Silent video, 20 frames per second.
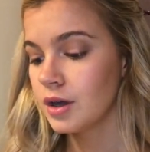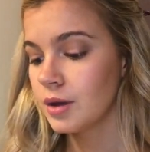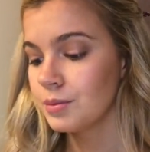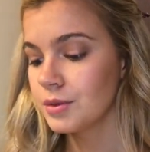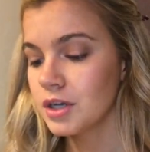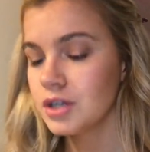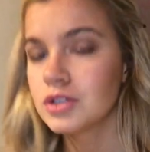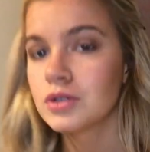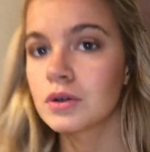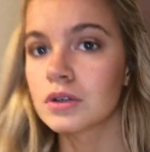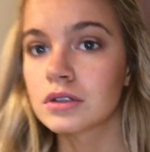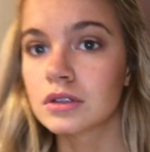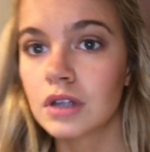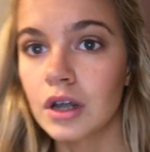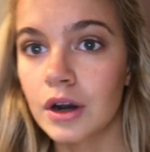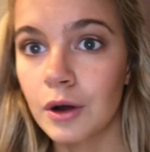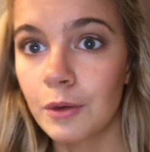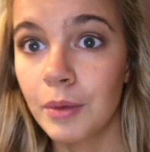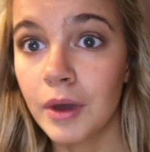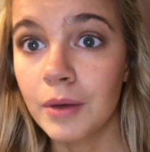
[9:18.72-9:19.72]
I'm gonna do a
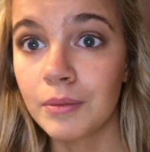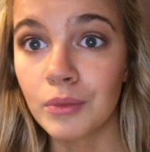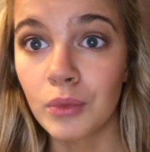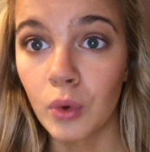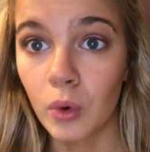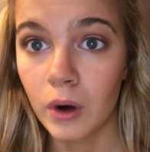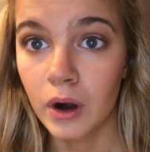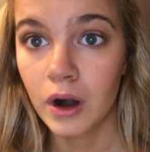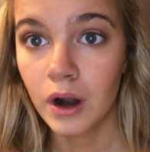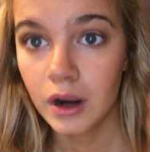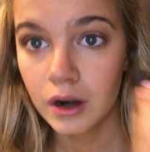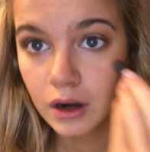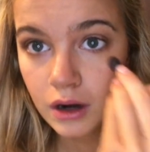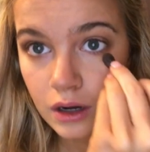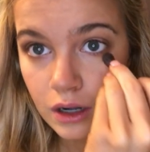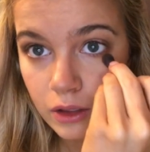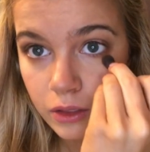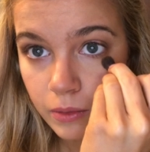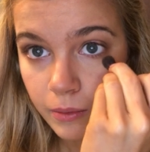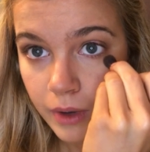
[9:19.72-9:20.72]
little bit more
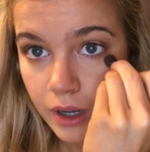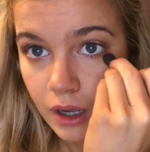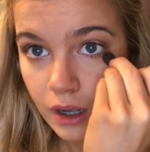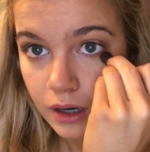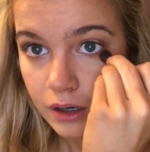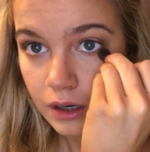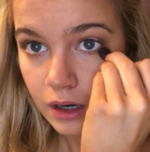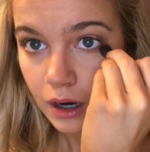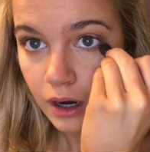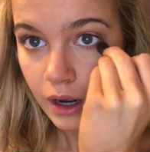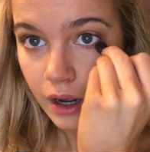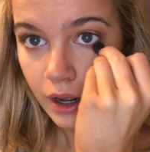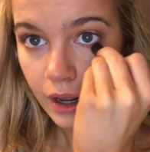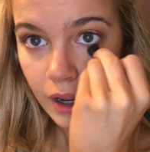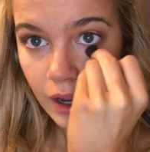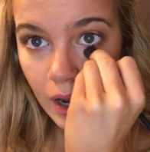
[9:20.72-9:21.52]
underneath my under eye,